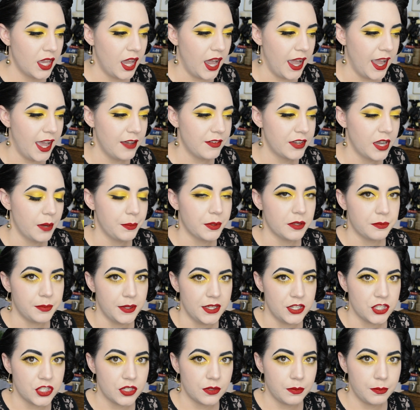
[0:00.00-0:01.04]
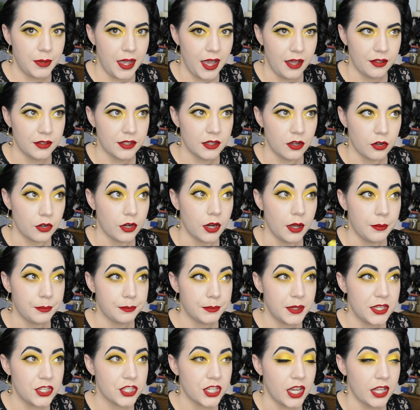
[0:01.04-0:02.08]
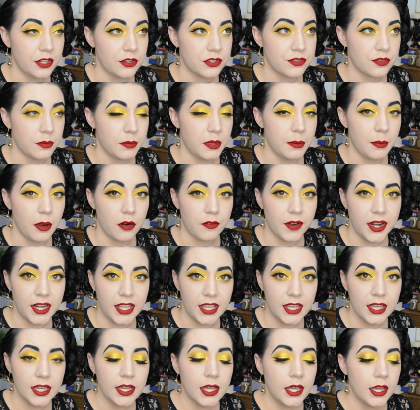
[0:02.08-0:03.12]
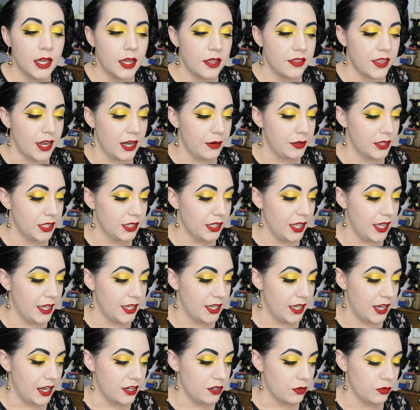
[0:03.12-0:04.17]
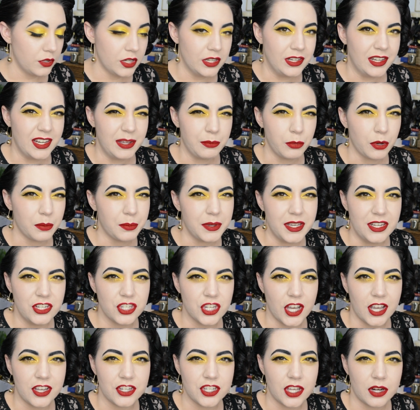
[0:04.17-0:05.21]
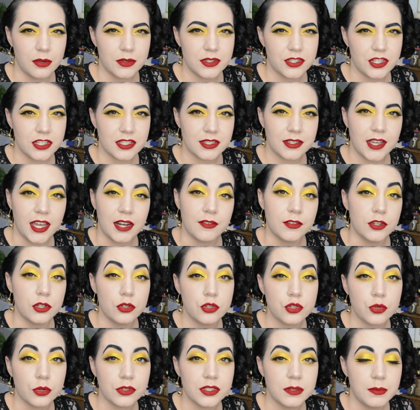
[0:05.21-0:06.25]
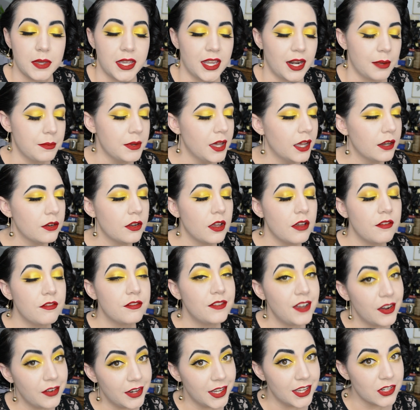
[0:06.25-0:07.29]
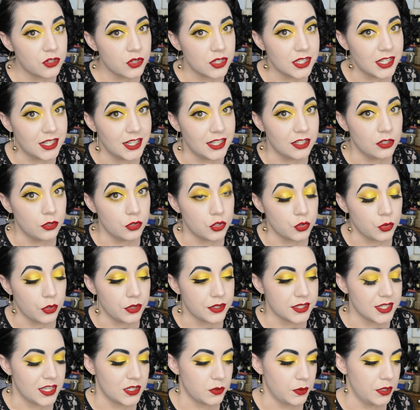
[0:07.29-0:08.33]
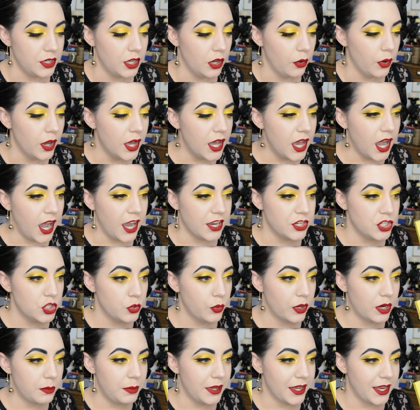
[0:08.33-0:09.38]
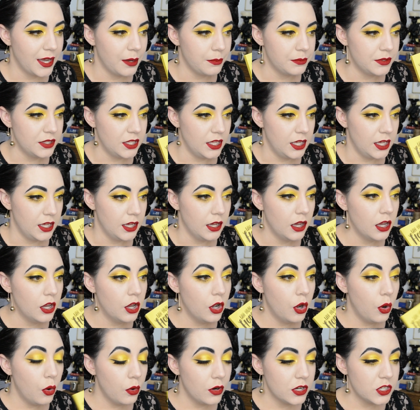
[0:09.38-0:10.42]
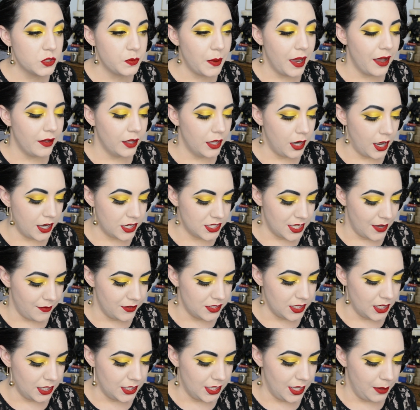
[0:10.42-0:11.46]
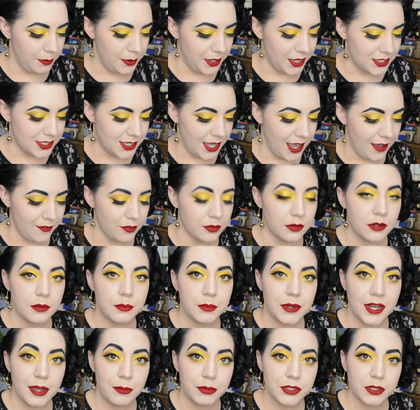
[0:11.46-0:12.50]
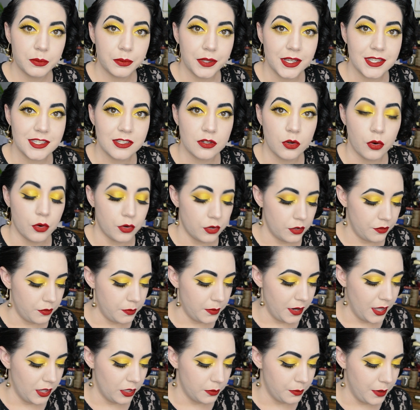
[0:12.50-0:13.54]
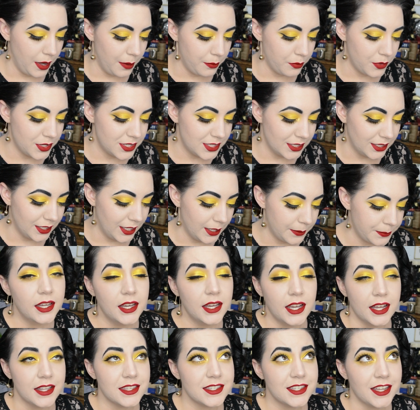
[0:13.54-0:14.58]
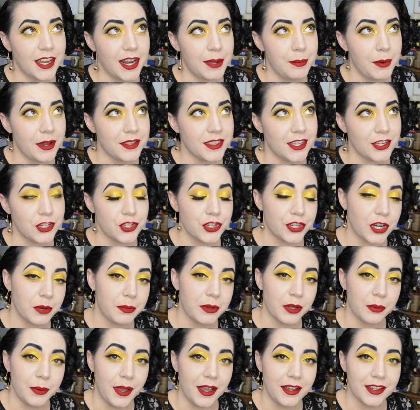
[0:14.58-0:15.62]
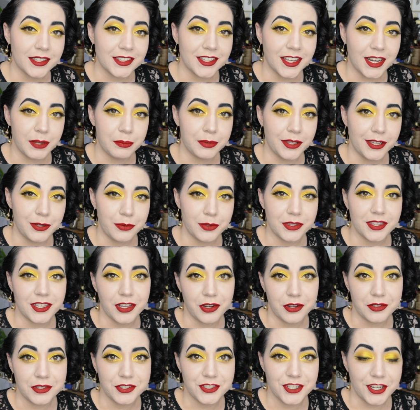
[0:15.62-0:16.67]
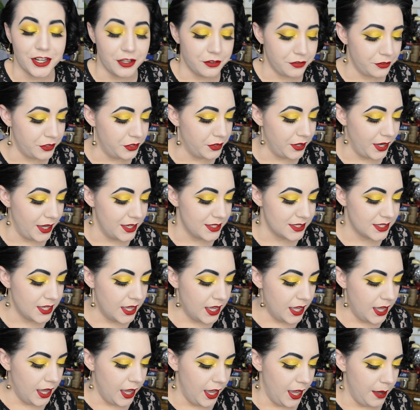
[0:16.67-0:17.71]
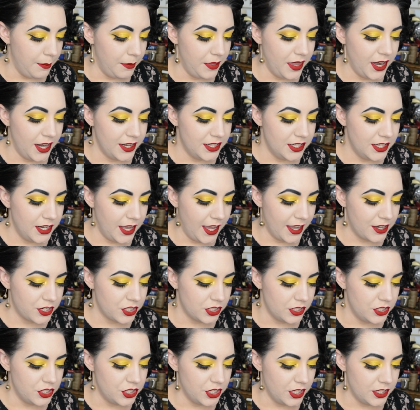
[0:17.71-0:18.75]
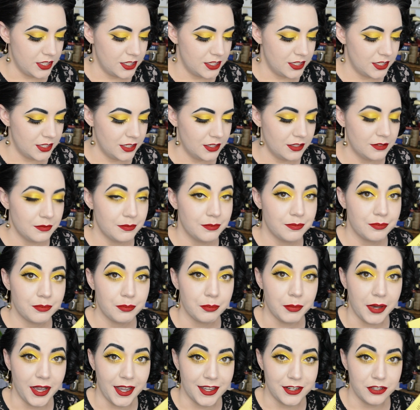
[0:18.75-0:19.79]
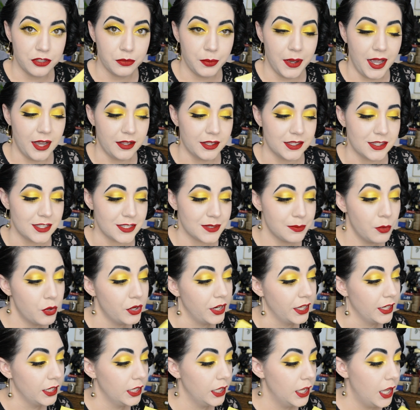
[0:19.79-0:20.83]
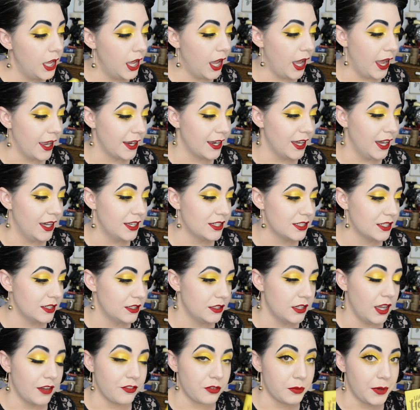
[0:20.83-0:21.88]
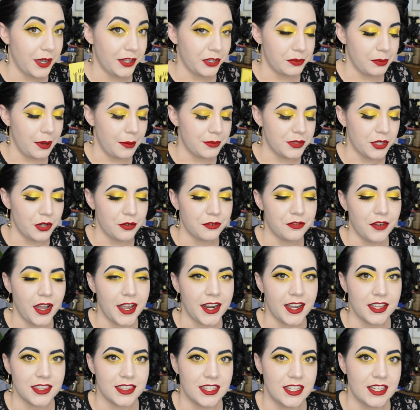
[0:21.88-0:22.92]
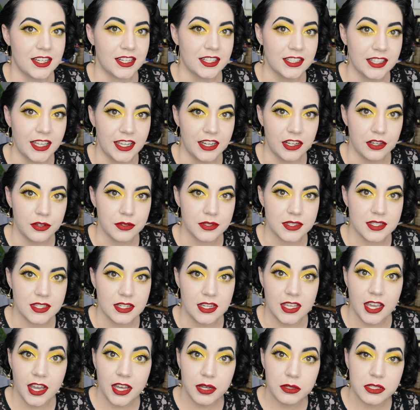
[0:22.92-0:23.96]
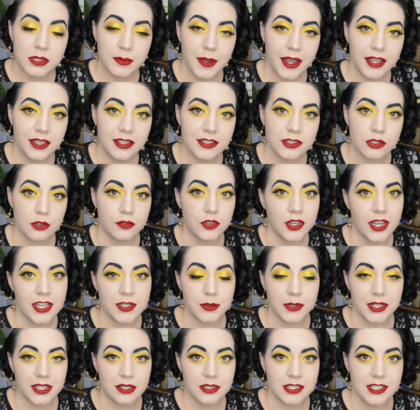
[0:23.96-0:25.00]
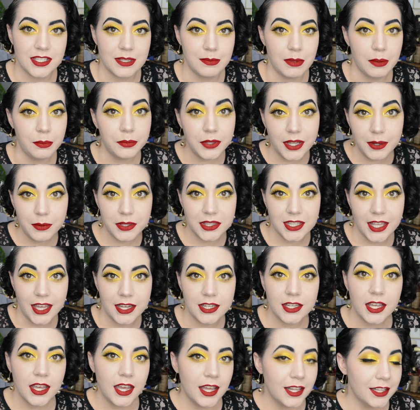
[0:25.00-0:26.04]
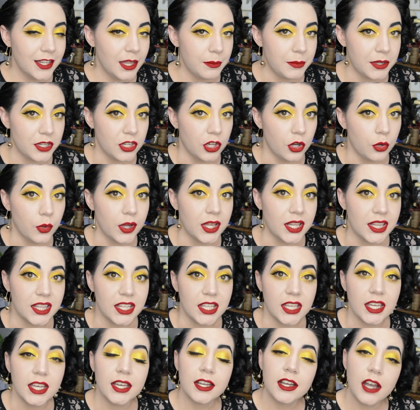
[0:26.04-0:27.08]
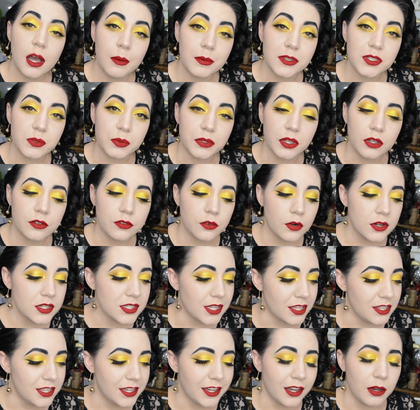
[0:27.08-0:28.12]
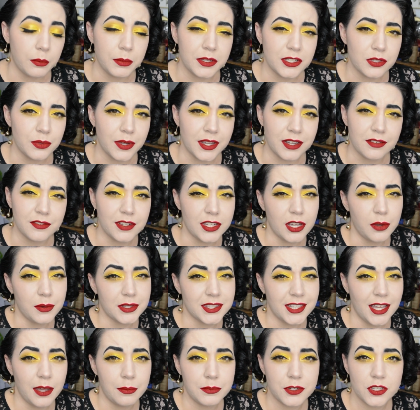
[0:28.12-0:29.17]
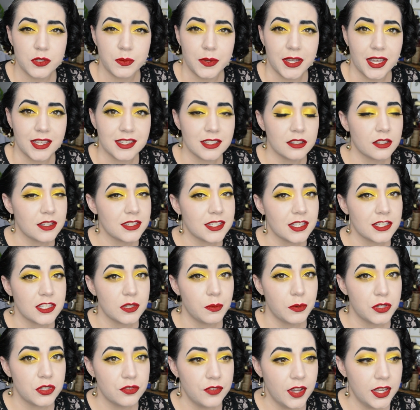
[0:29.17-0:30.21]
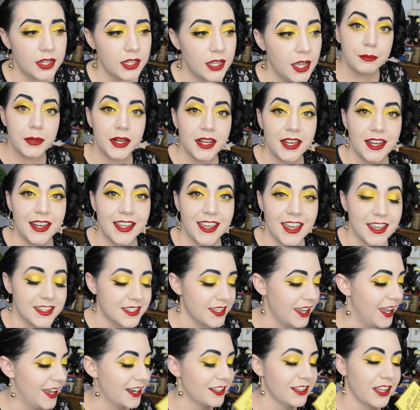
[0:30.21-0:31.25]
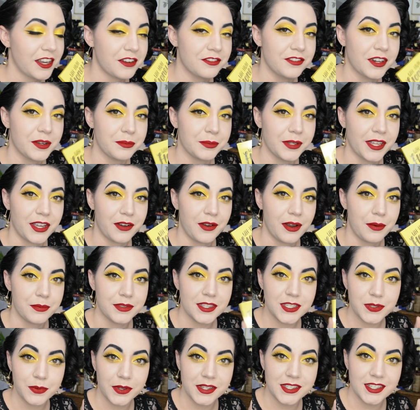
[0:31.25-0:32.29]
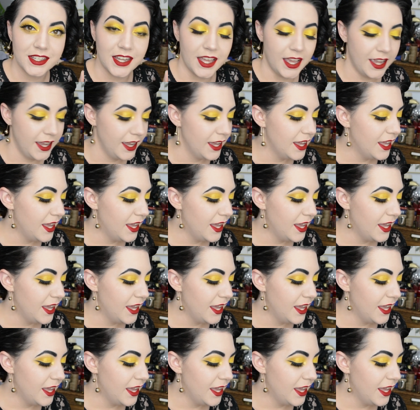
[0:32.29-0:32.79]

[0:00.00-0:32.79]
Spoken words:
I have a couple of peach palette or peach colors from them already that I really like, and I don't need any more peach eyeshadow. It's just kind of a neutral to me, and I'm not very interested in neutrals, as we know. I do want to pick up the orange palette. I just haven't done it yet because I haven't been able to place an order from Colourpop recently. Instead, I bought that Sugar Pill palette that I played with here on the channel for you guys. And then I did actually just buy a new palette this morning. I got, not from Colourpop though, I got the Kaleidos Neons palette. So if you guys would like to see me play with that, let me know in the comments below, of course. I think I'll be doing a video with that just because it looks like so much fun. But in any case, I had a lot of fun playing around with this one today,